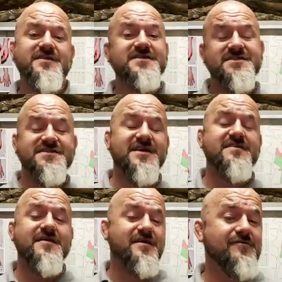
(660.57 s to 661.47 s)
This is
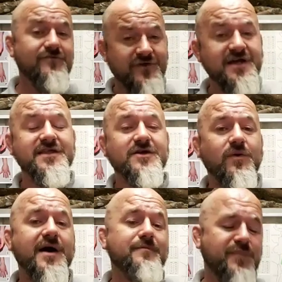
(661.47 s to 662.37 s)
a really
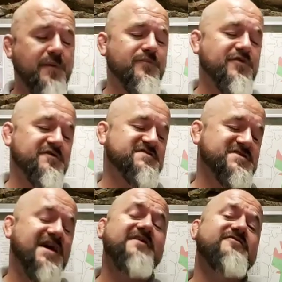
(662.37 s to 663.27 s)
quite bomb-proof
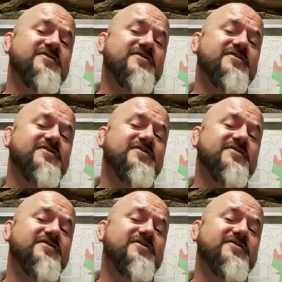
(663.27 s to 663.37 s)
snake.